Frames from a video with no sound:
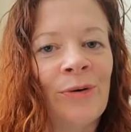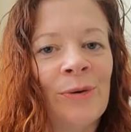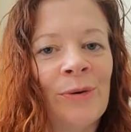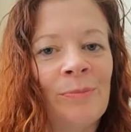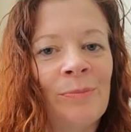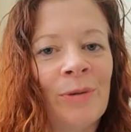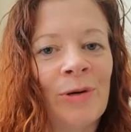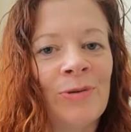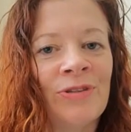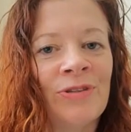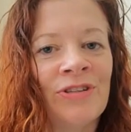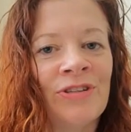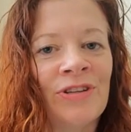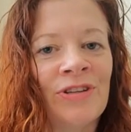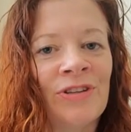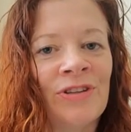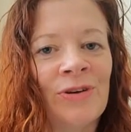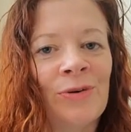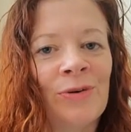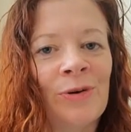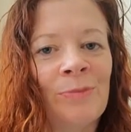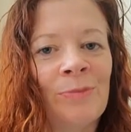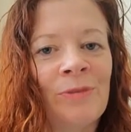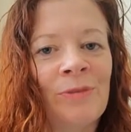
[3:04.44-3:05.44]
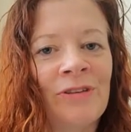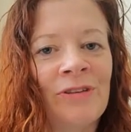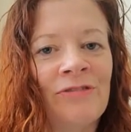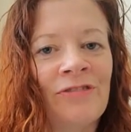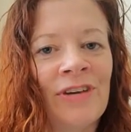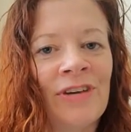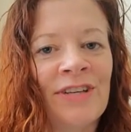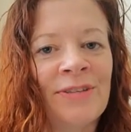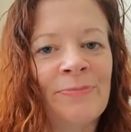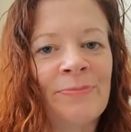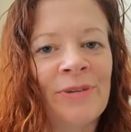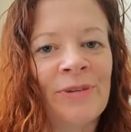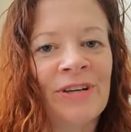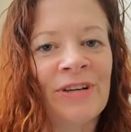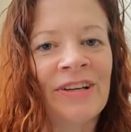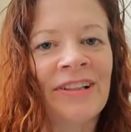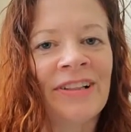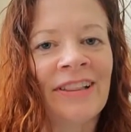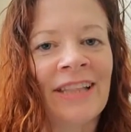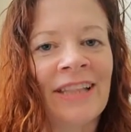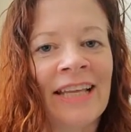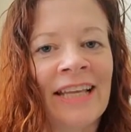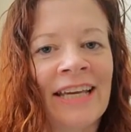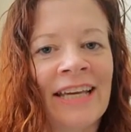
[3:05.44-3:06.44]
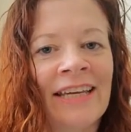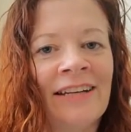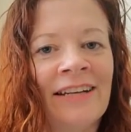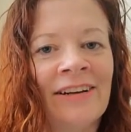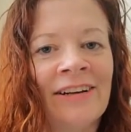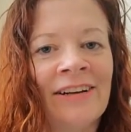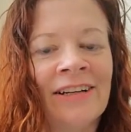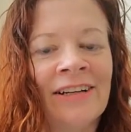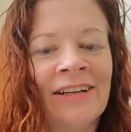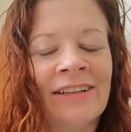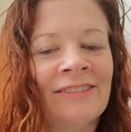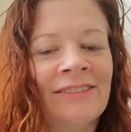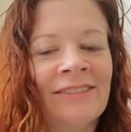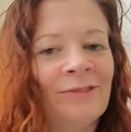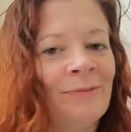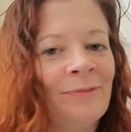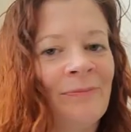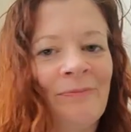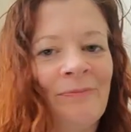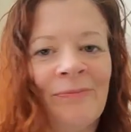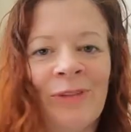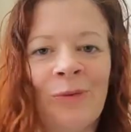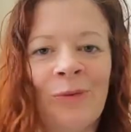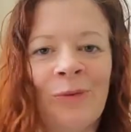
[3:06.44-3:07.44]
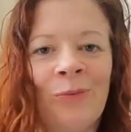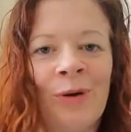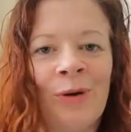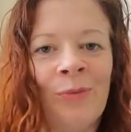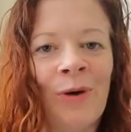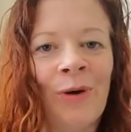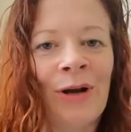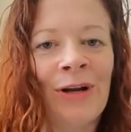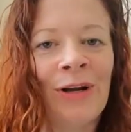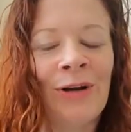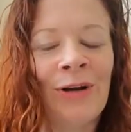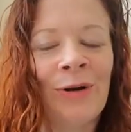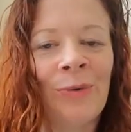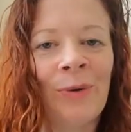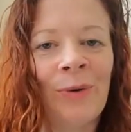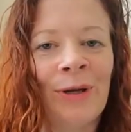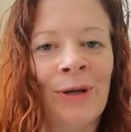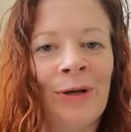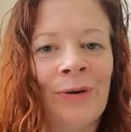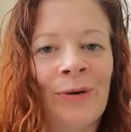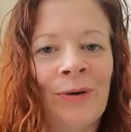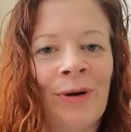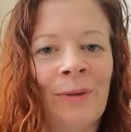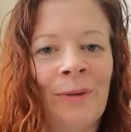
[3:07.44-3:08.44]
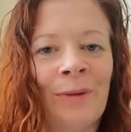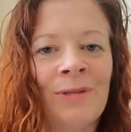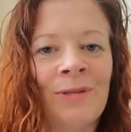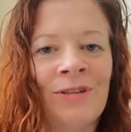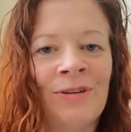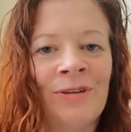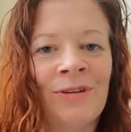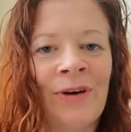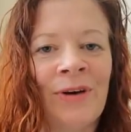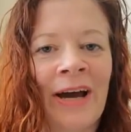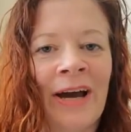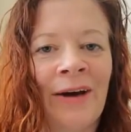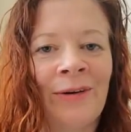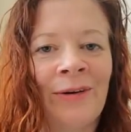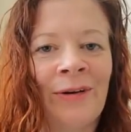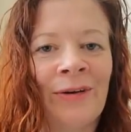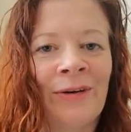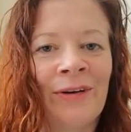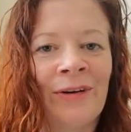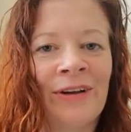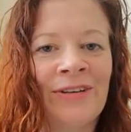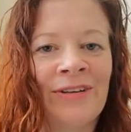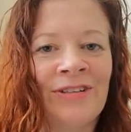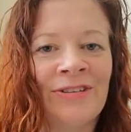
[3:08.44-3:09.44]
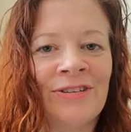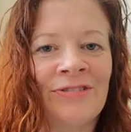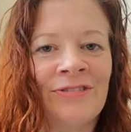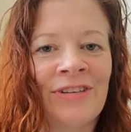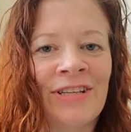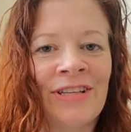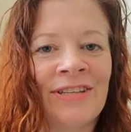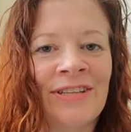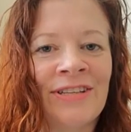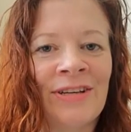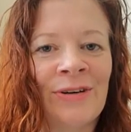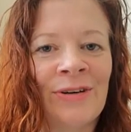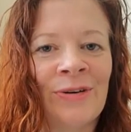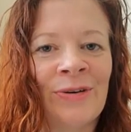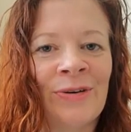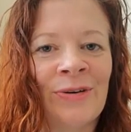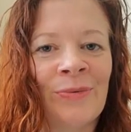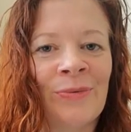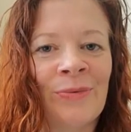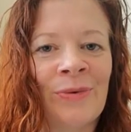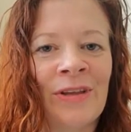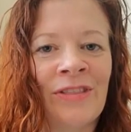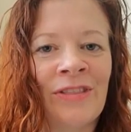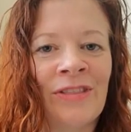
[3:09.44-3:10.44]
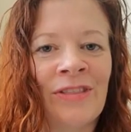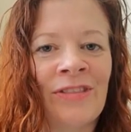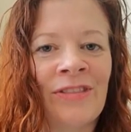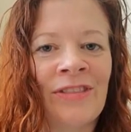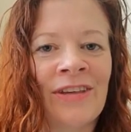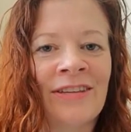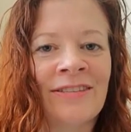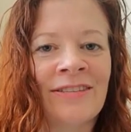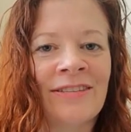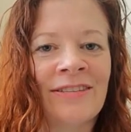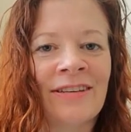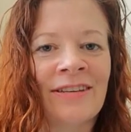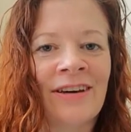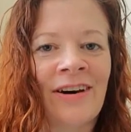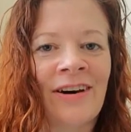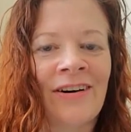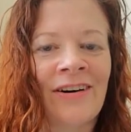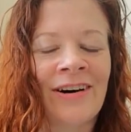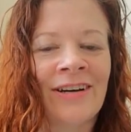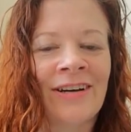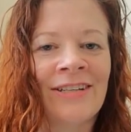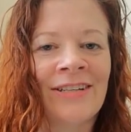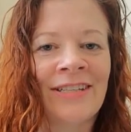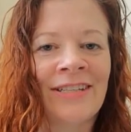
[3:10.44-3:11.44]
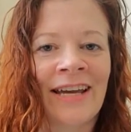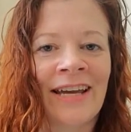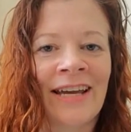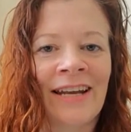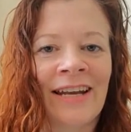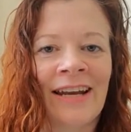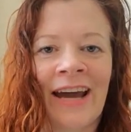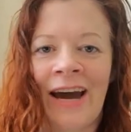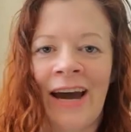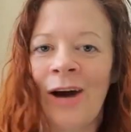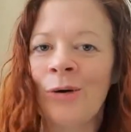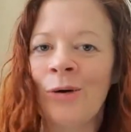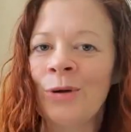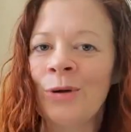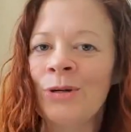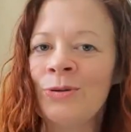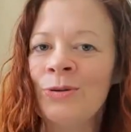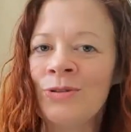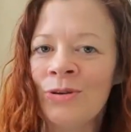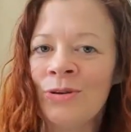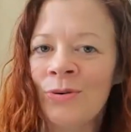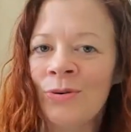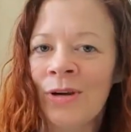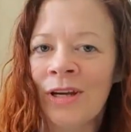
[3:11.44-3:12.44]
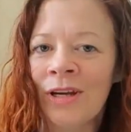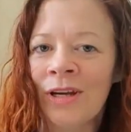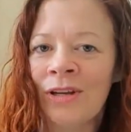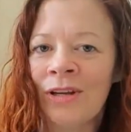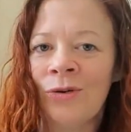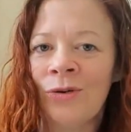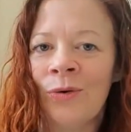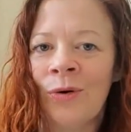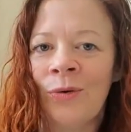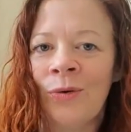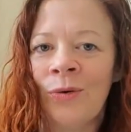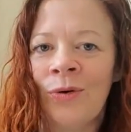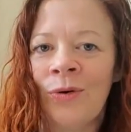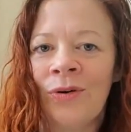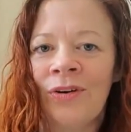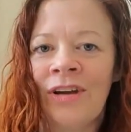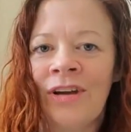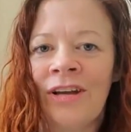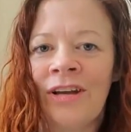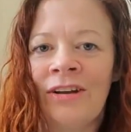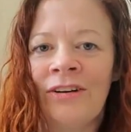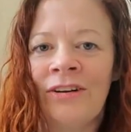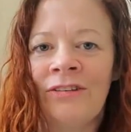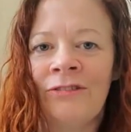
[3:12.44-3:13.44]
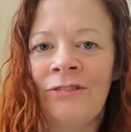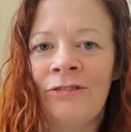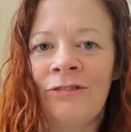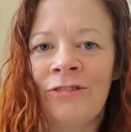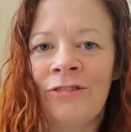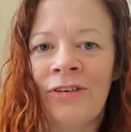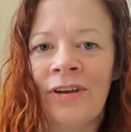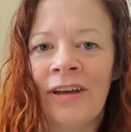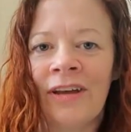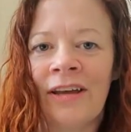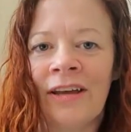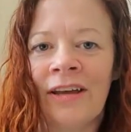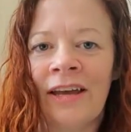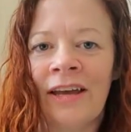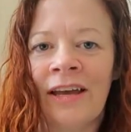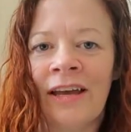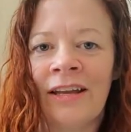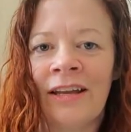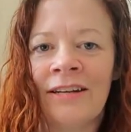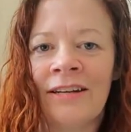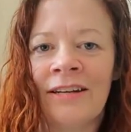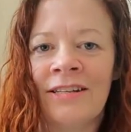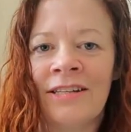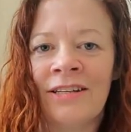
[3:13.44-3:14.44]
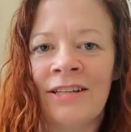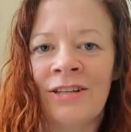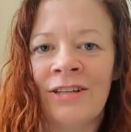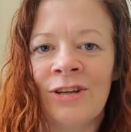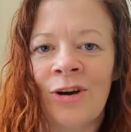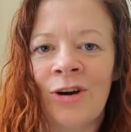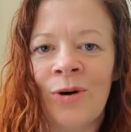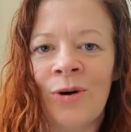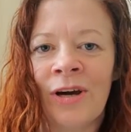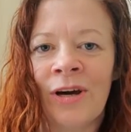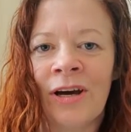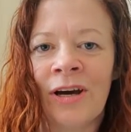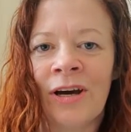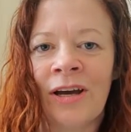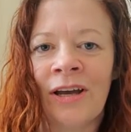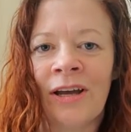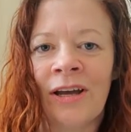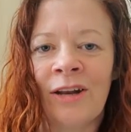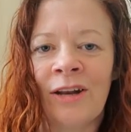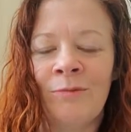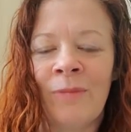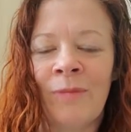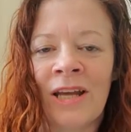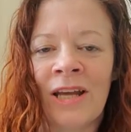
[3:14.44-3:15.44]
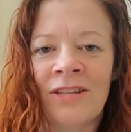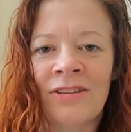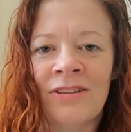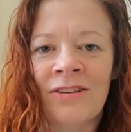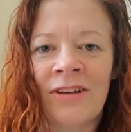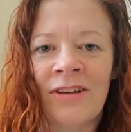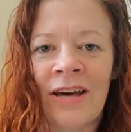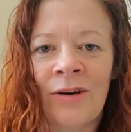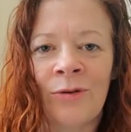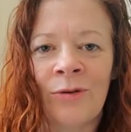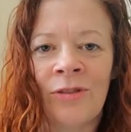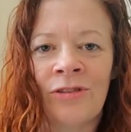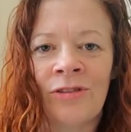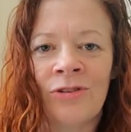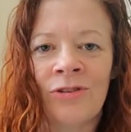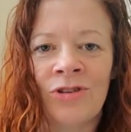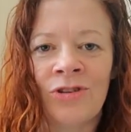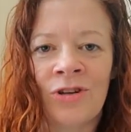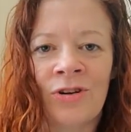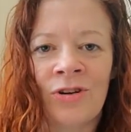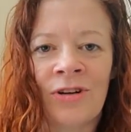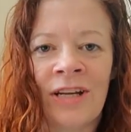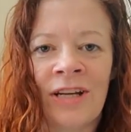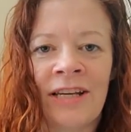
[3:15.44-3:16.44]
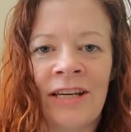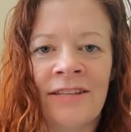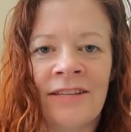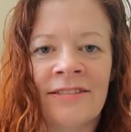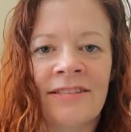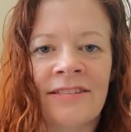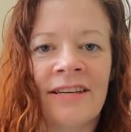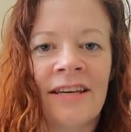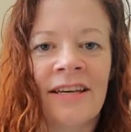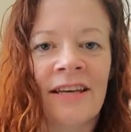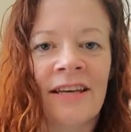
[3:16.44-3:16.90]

and post to the group in Facebook later, we want to know what you're up to, how you're interfacing with this content. How are you doing in your own creative and yoga and mental health journeys?